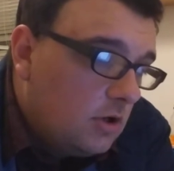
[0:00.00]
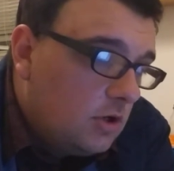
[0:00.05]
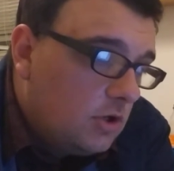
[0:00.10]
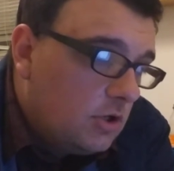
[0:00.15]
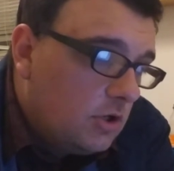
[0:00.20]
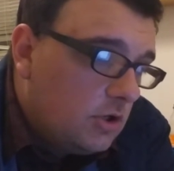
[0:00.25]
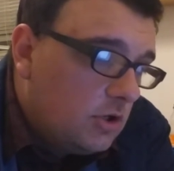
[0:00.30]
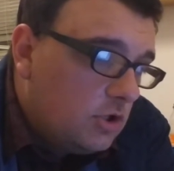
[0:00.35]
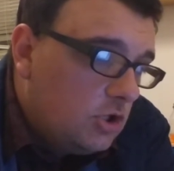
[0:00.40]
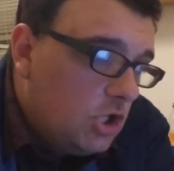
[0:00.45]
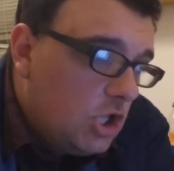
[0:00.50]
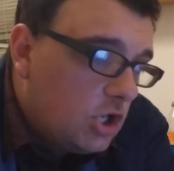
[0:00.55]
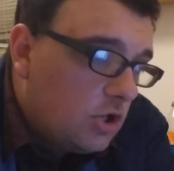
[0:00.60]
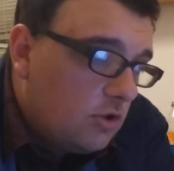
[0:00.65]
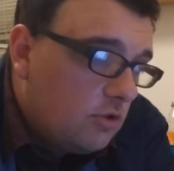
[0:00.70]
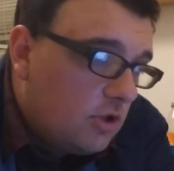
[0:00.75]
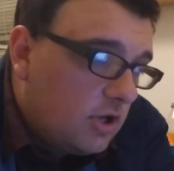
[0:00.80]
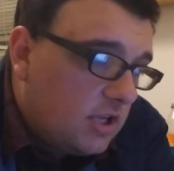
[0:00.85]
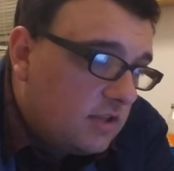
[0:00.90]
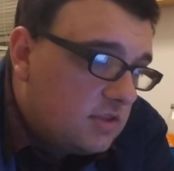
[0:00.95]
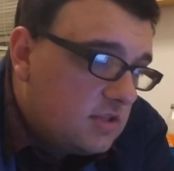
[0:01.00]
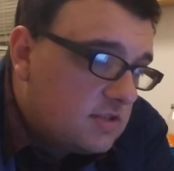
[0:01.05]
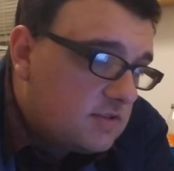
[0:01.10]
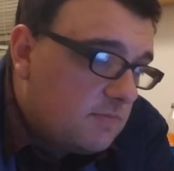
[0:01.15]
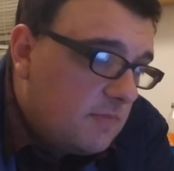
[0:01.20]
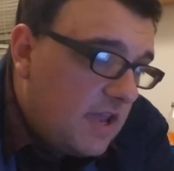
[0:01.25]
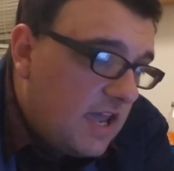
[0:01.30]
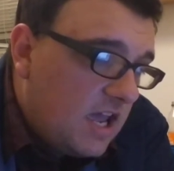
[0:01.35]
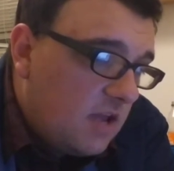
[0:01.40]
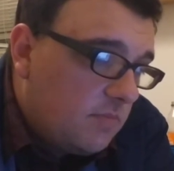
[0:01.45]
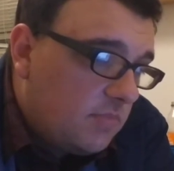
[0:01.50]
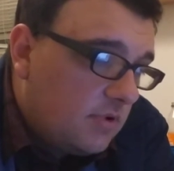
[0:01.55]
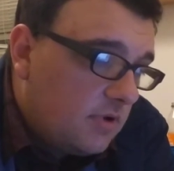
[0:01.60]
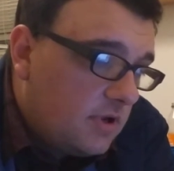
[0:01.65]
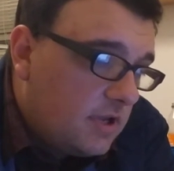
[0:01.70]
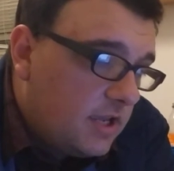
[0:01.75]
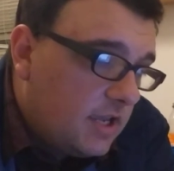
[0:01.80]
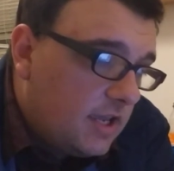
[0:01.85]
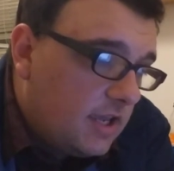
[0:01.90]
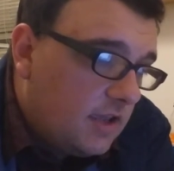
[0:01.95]
you can look at this map,
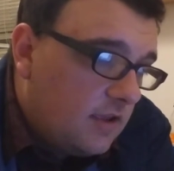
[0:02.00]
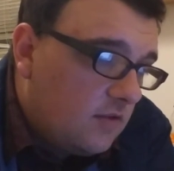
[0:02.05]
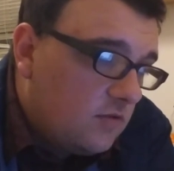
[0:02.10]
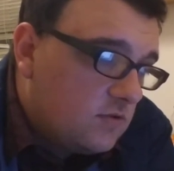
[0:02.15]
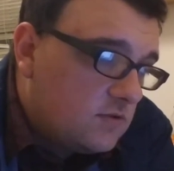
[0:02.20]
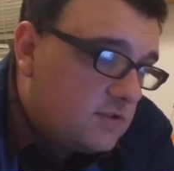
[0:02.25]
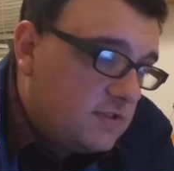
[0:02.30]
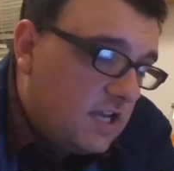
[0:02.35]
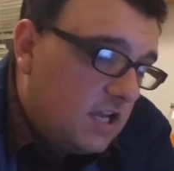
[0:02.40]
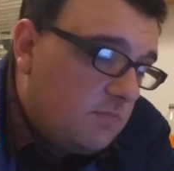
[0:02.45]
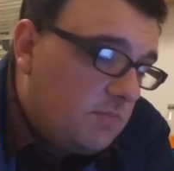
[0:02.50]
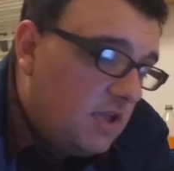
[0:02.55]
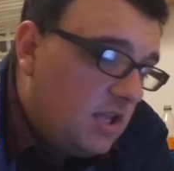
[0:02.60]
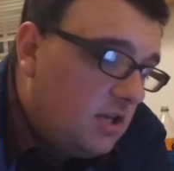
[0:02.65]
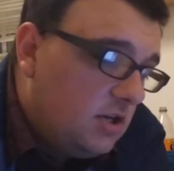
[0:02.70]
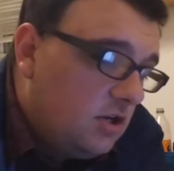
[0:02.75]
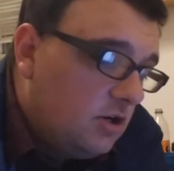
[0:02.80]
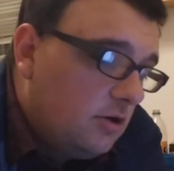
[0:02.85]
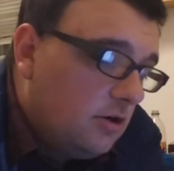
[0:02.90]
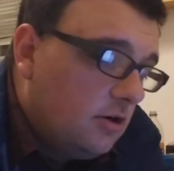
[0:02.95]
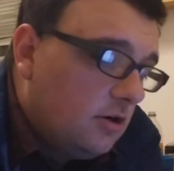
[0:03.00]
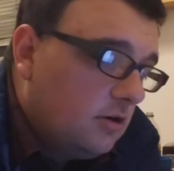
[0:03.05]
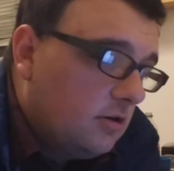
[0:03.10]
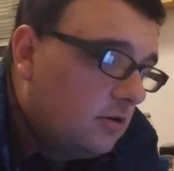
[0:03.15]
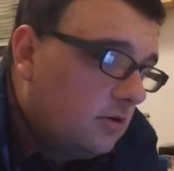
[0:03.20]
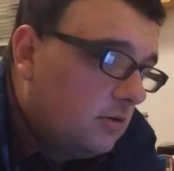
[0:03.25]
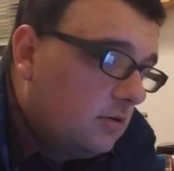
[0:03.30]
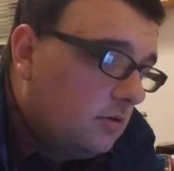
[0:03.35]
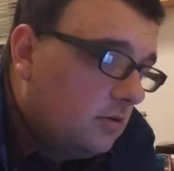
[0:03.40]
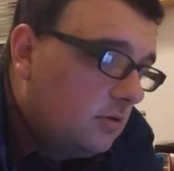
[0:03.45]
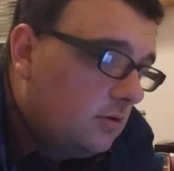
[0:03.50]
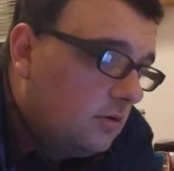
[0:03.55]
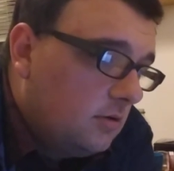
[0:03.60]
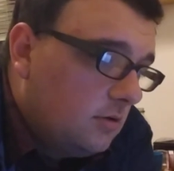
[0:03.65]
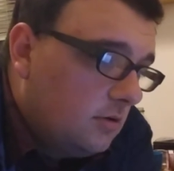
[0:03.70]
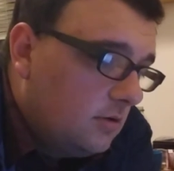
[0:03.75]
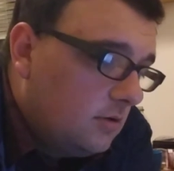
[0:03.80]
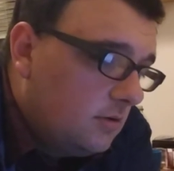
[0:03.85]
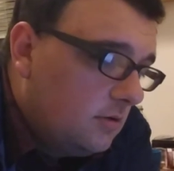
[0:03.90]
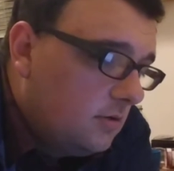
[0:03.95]
type in your
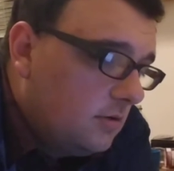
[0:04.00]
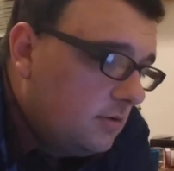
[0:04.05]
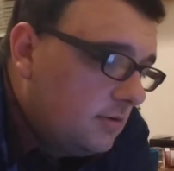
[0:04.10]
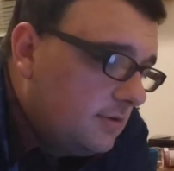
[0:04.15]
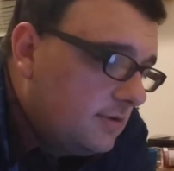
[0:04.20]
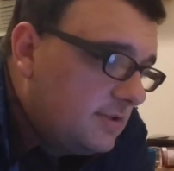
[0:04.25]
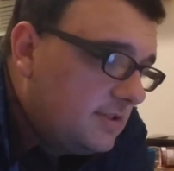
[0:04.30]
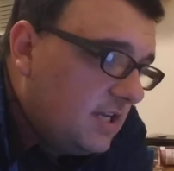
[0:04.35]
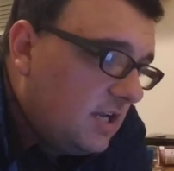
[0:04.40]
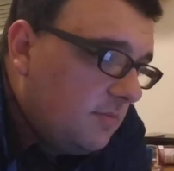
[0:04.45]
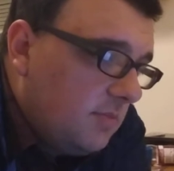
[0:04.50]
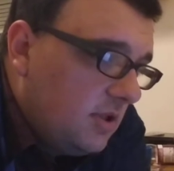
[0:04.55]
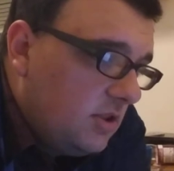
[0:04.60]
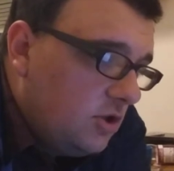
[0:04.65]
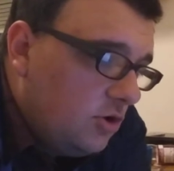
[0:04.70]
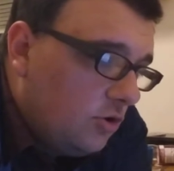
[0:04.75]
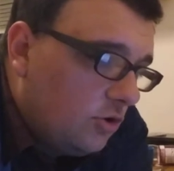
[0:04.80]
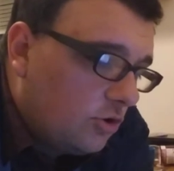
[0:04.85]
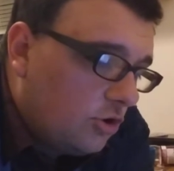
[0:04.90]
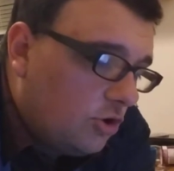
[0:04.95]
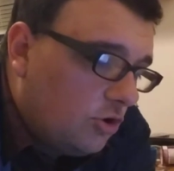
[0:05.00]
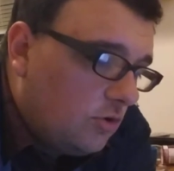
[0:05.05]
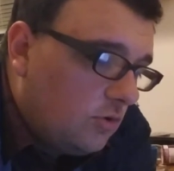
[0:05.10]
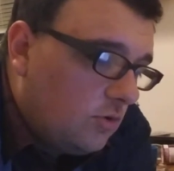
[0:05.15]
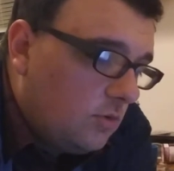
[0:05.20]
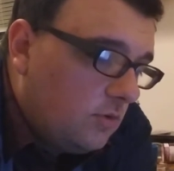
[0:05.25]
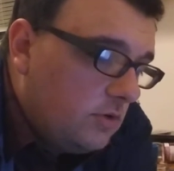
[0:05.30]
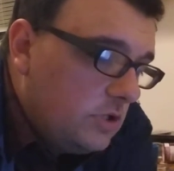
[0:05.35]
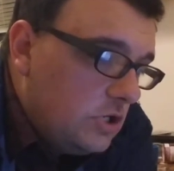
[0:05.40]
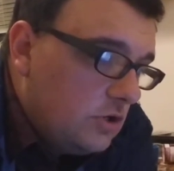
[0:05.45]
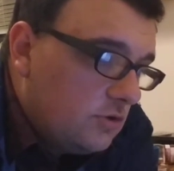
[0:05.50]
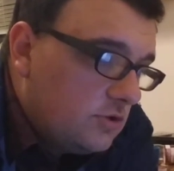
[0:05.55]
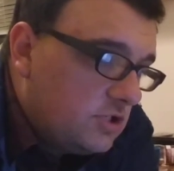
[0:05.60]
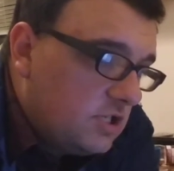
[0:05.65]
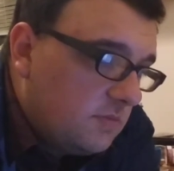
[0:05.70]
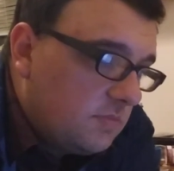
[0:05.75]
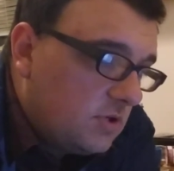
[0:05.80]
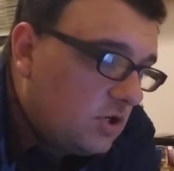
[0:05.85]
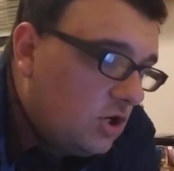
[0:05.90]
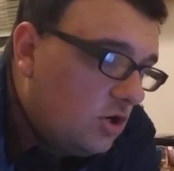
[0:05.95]
type in your your zip
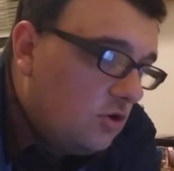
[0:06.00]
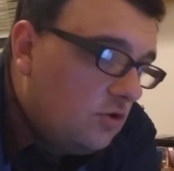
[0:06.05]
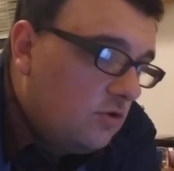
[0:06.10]
code